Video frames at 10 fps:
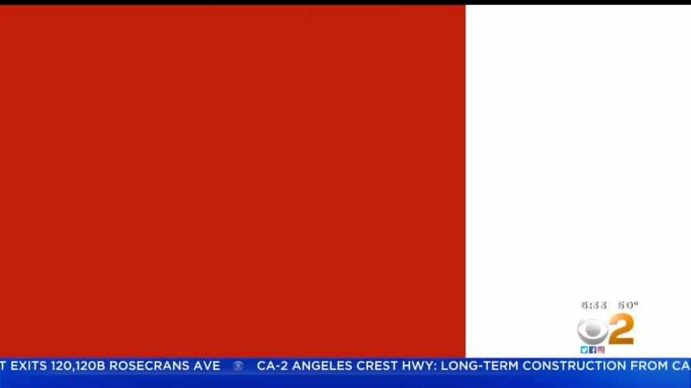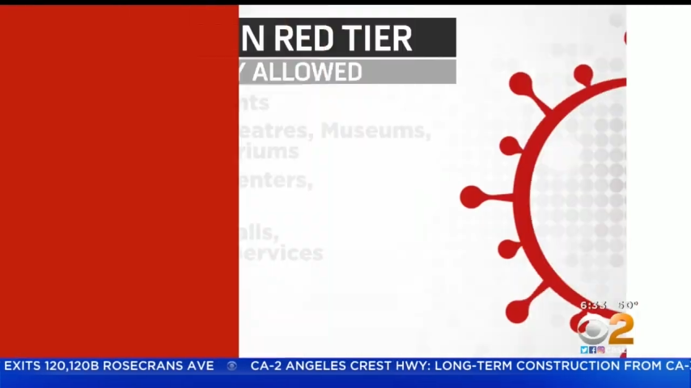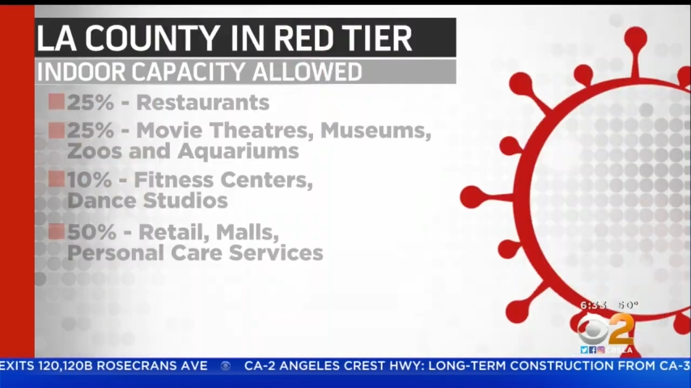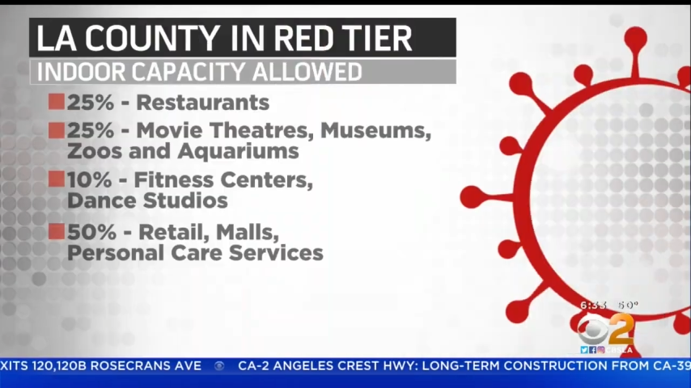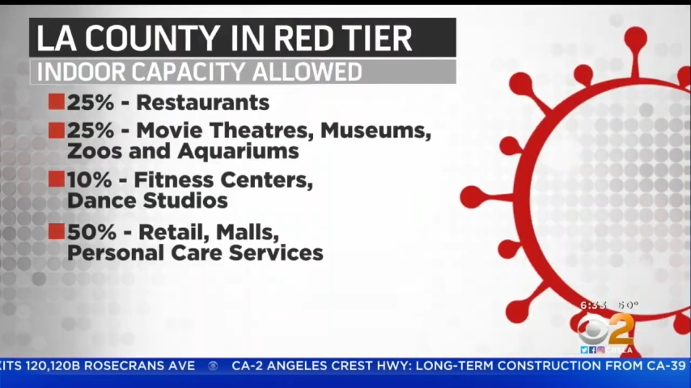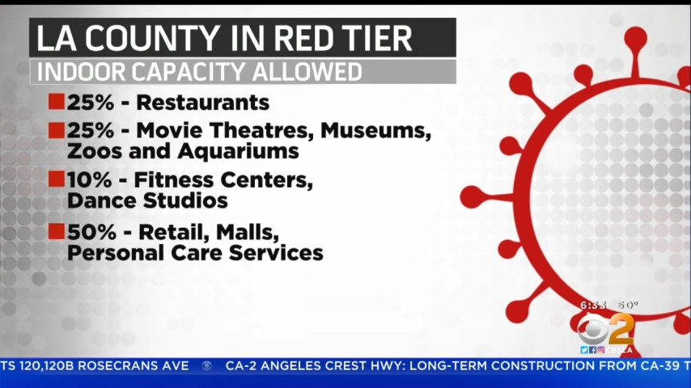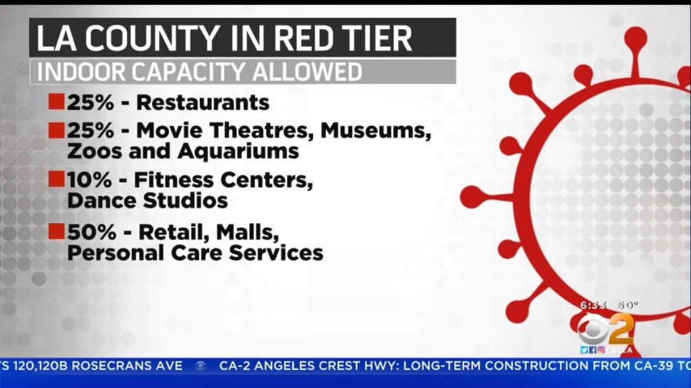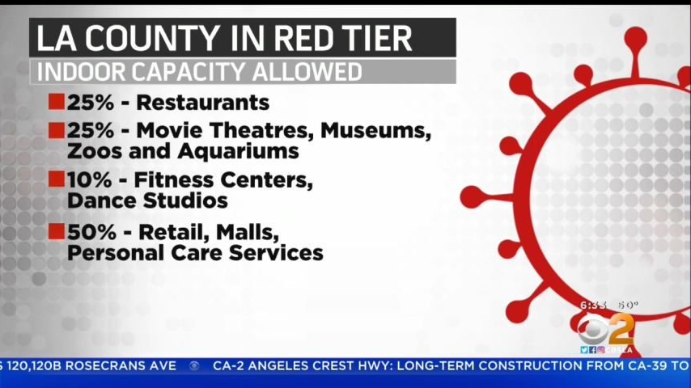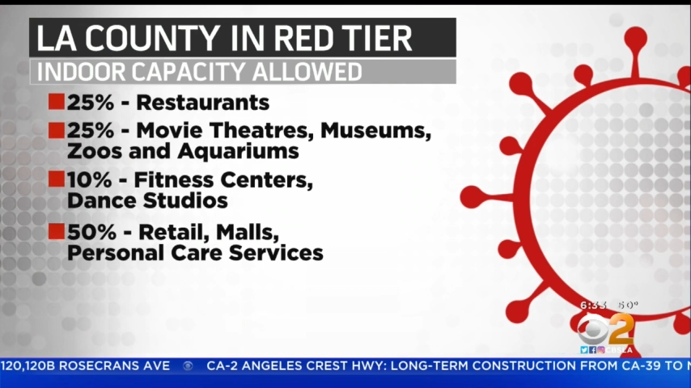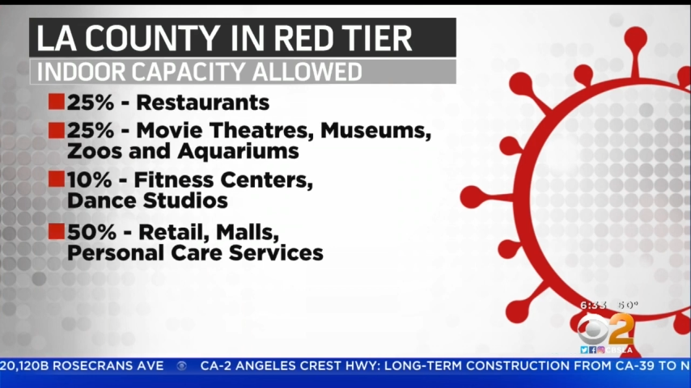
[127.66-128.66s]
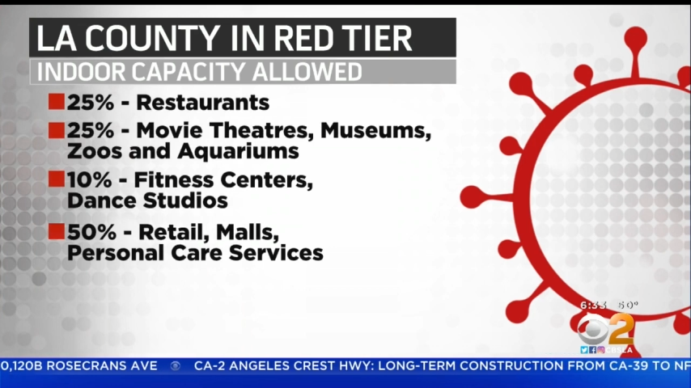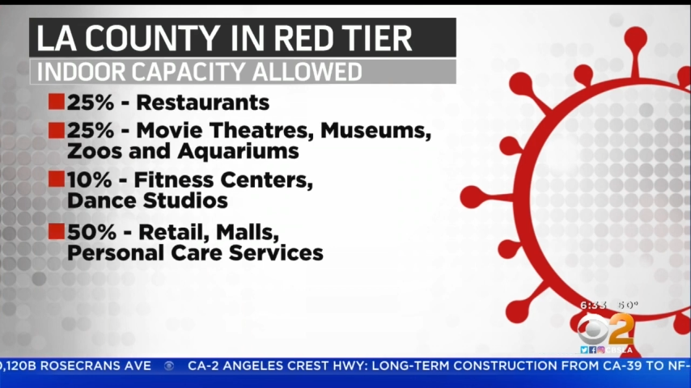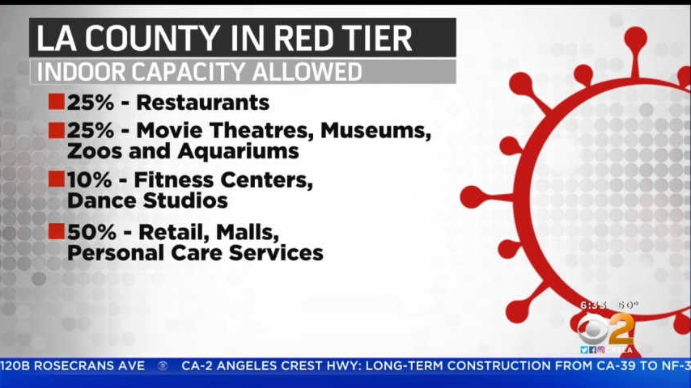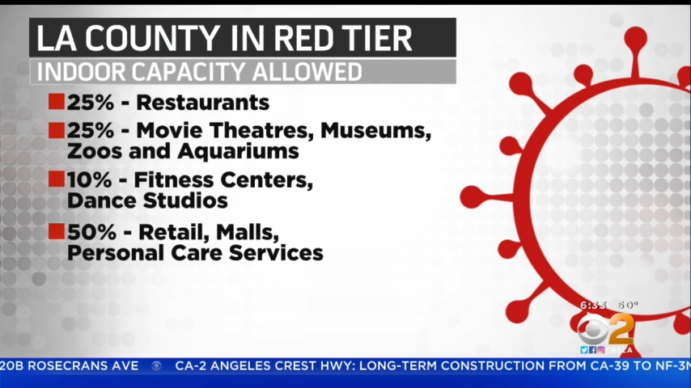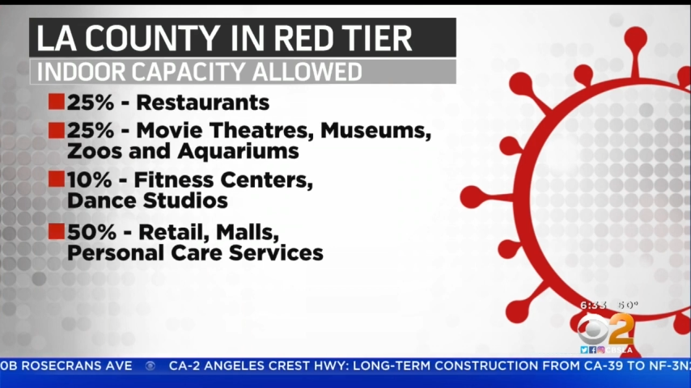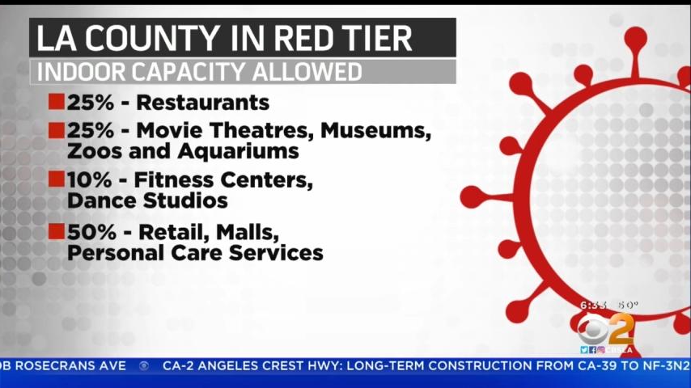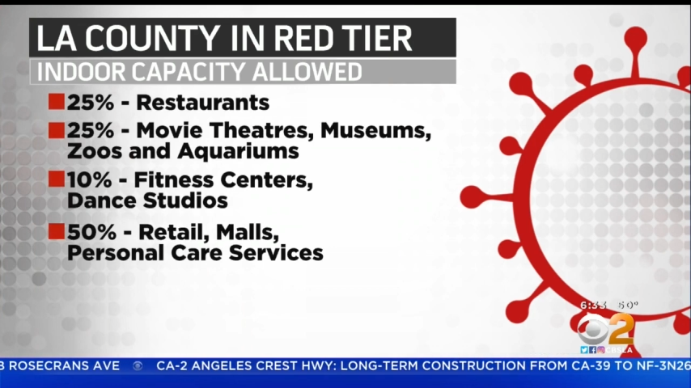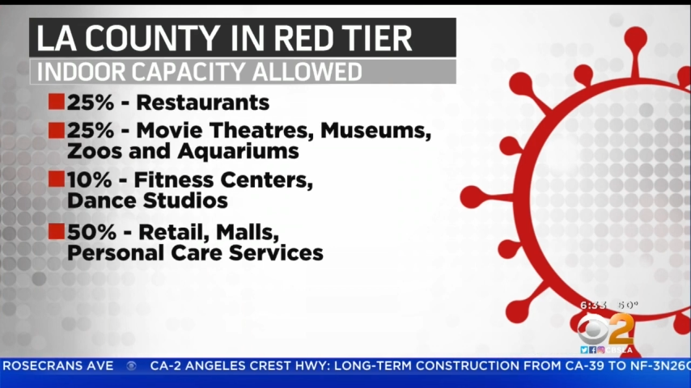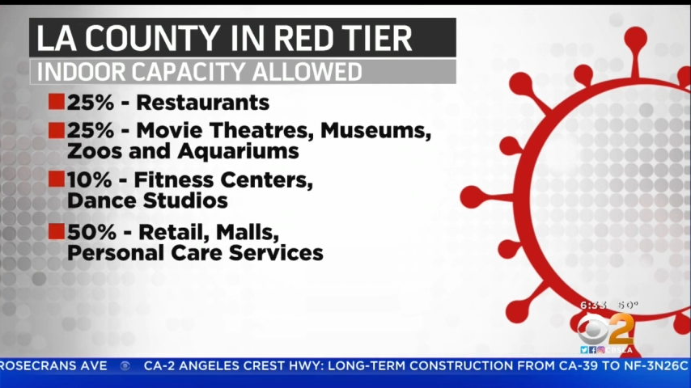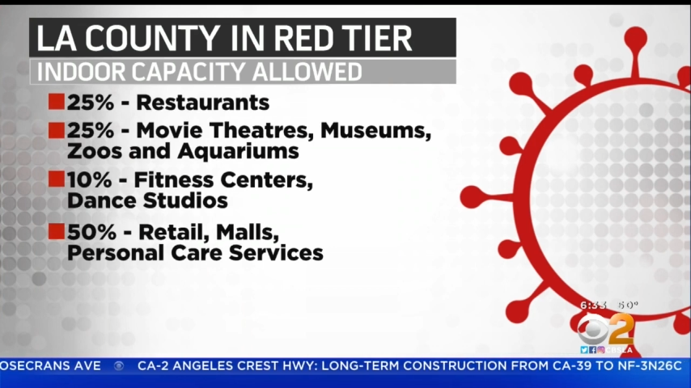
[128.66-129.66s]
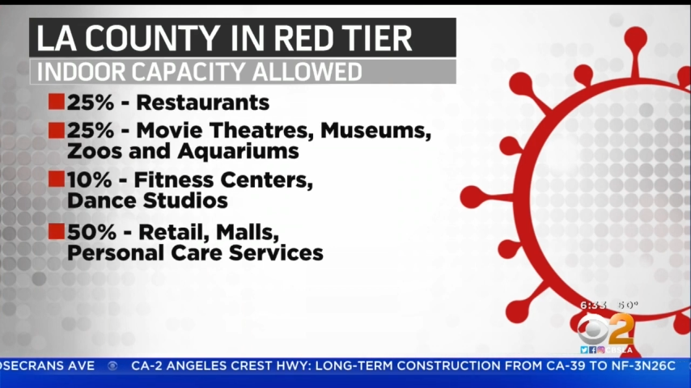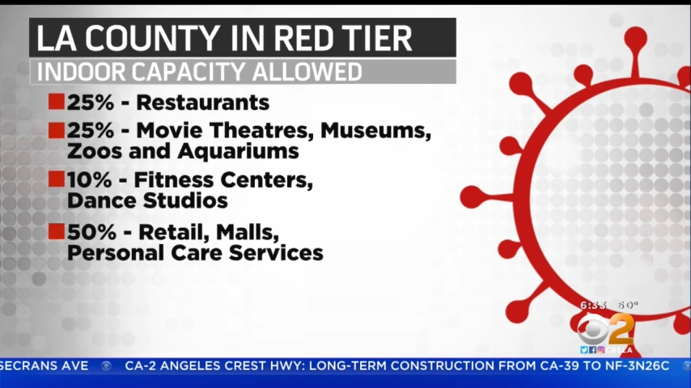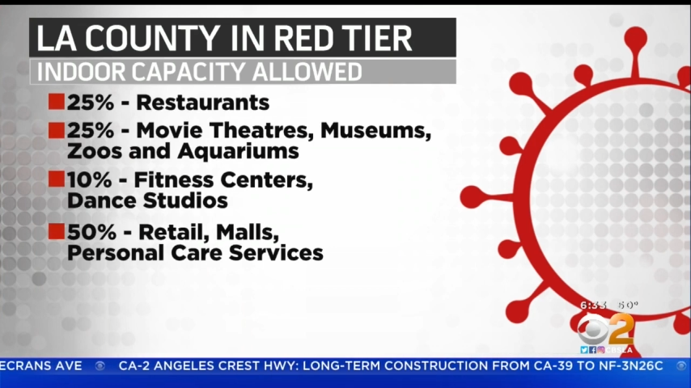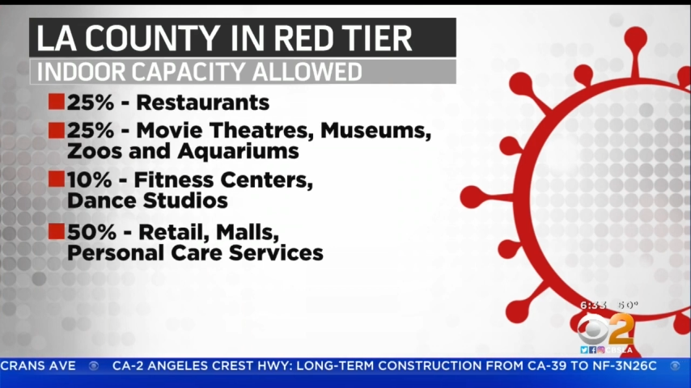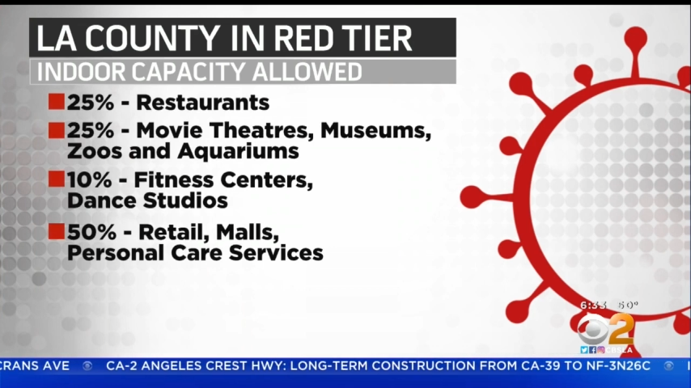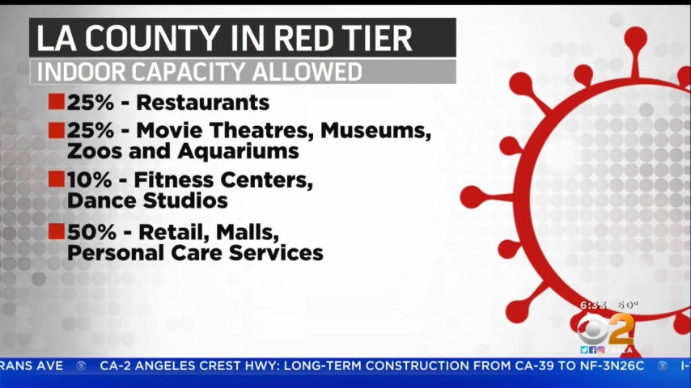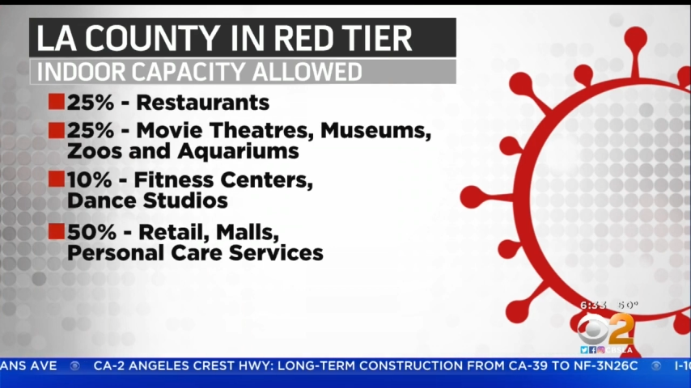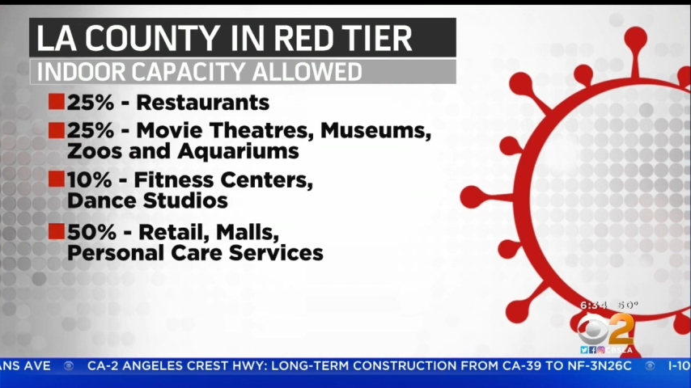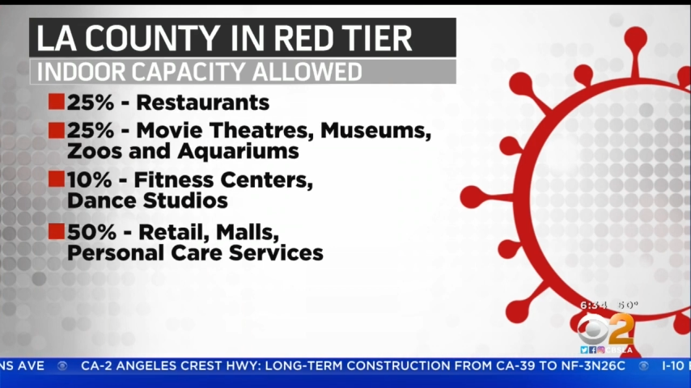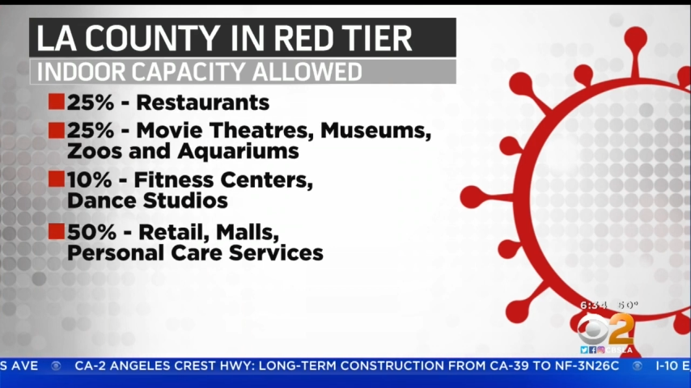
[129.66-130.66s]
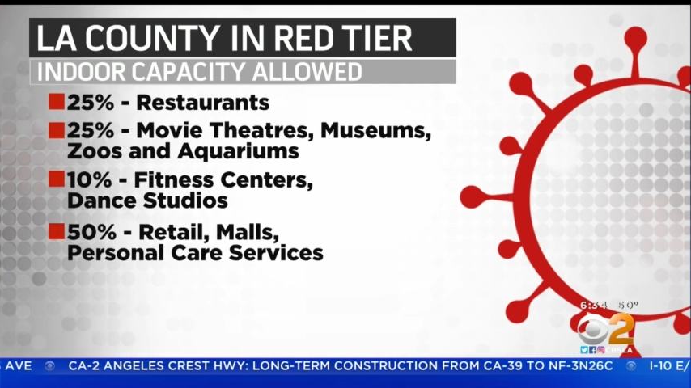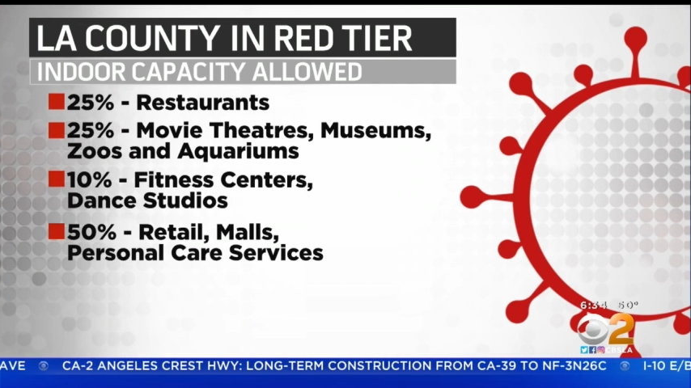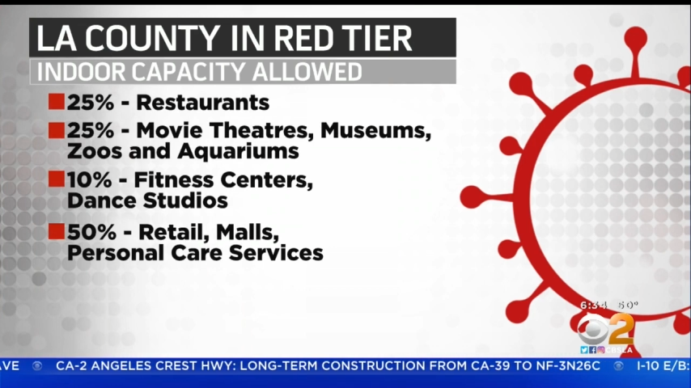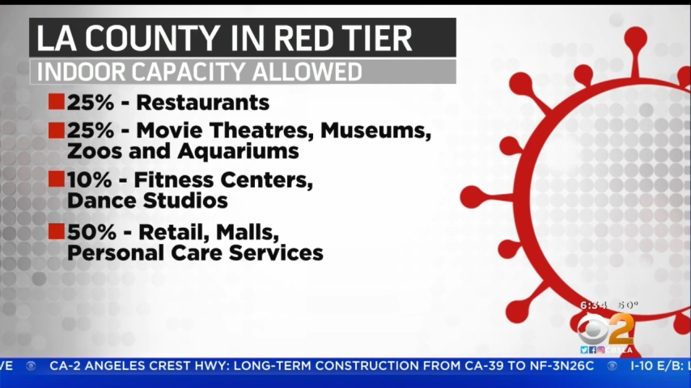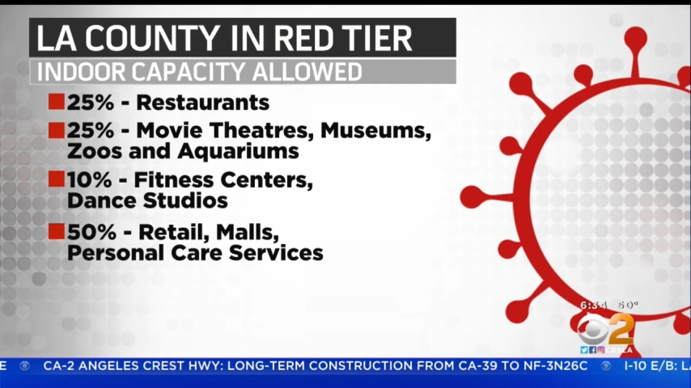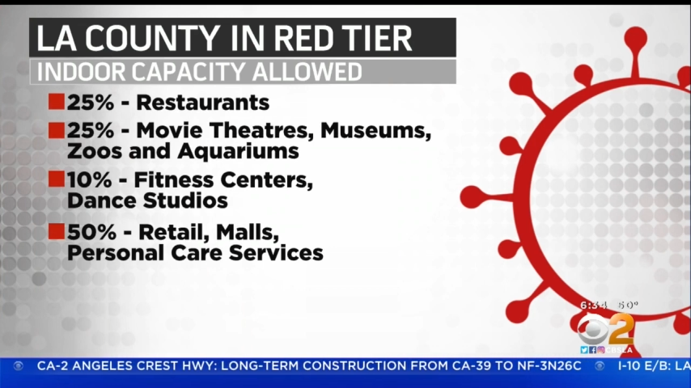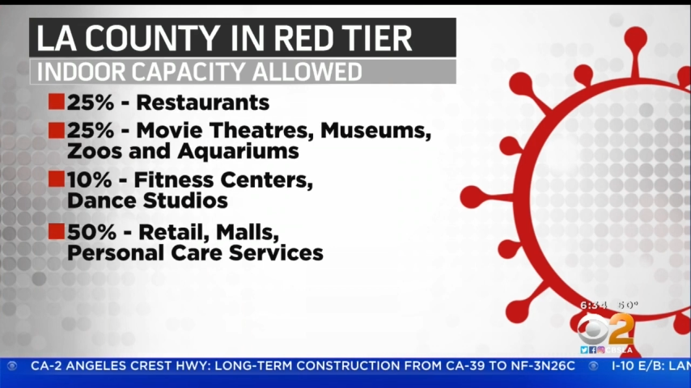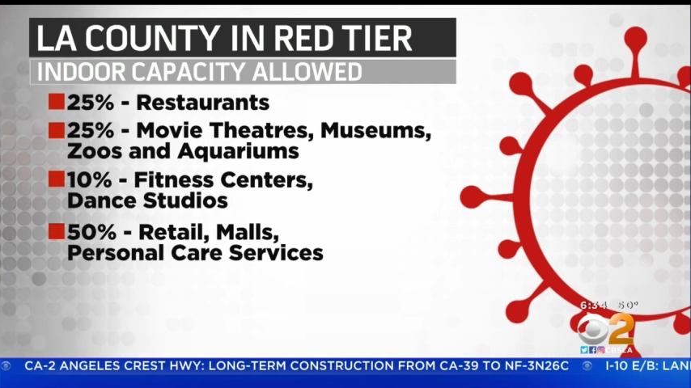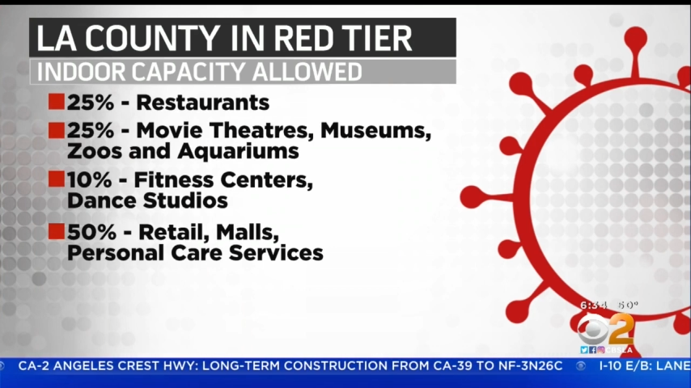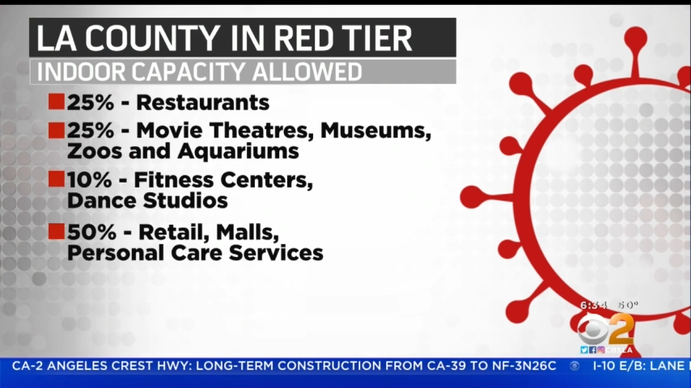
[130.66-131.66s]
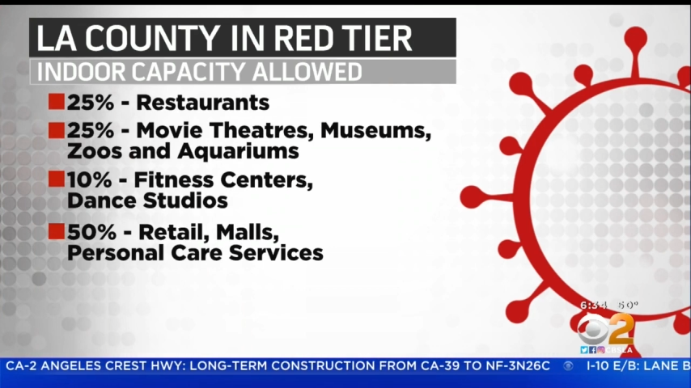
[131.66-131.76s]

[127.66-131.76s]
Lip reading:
Nobody's mouth can be seen.